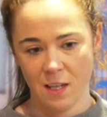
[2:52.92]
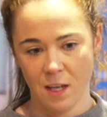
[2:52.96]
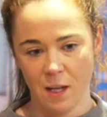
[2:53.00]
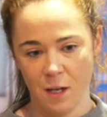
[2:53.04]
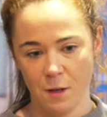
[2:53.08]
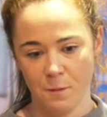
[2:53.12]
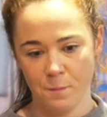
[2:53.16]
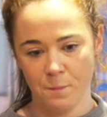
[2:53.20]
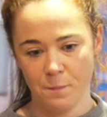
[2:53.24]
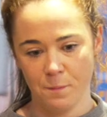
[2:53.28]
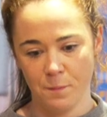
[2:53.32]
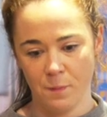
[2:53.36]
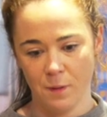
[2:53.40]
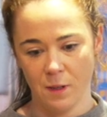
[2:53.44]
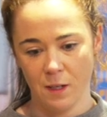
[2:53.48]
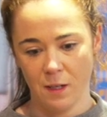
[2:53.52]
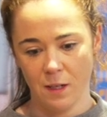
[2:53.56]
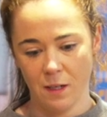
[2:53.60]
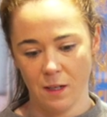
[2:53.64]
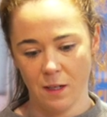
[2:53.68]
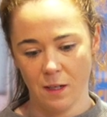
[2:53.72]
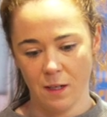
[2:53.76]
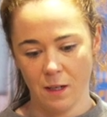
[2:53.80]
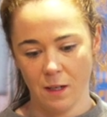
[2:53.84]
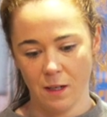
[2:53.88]
um,
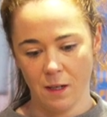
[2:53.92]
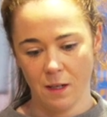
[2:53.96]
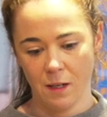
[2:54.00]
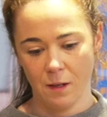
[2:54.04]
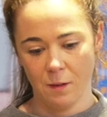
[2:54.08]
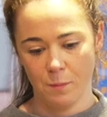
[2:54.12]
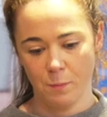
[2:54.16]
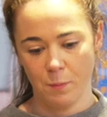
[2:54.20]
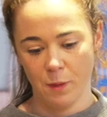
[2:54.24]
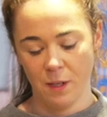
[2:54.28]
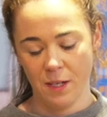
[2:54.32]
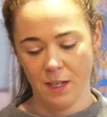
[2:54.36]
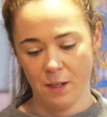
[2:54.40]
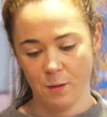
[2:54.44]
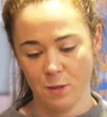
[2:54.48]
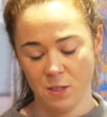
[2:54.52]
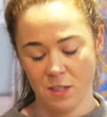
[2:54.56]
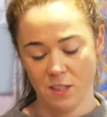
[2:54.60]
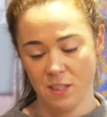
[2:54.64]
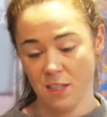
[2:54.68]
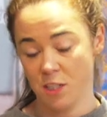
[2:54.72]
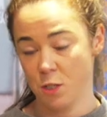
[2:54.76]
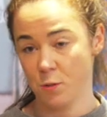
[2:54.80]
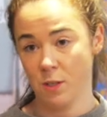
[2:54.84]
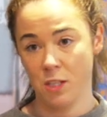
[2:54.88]
but it was
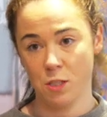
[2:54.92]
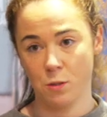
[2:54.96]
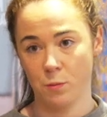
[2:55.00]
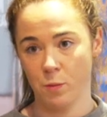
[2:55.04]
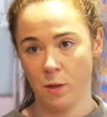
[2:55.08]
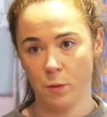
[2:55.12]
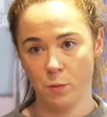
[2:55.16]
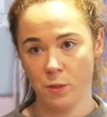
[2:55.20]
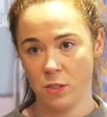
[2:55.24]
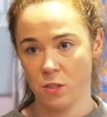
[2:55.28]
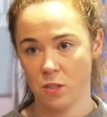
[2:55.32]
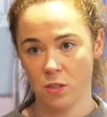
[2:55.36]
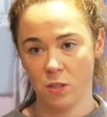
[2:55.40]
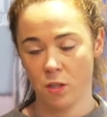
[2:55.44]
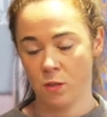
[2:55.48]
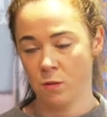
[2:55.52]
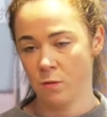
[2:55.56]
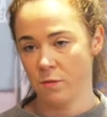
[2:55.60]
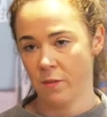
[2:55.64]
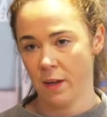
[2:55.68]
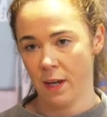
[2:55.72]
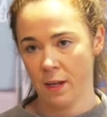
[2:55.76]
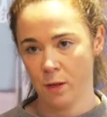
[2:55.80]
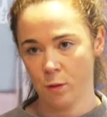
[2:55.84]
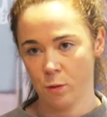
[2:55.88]
a situation where we just
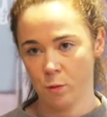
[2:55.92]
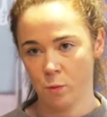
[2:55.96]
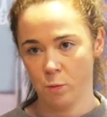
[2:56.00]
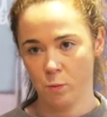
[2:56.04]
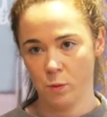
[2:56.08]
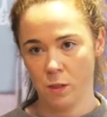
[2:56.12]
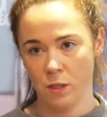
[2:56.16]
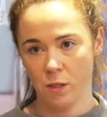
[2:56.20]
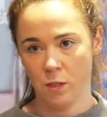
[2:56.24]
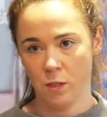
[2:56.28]
couldn't fail. We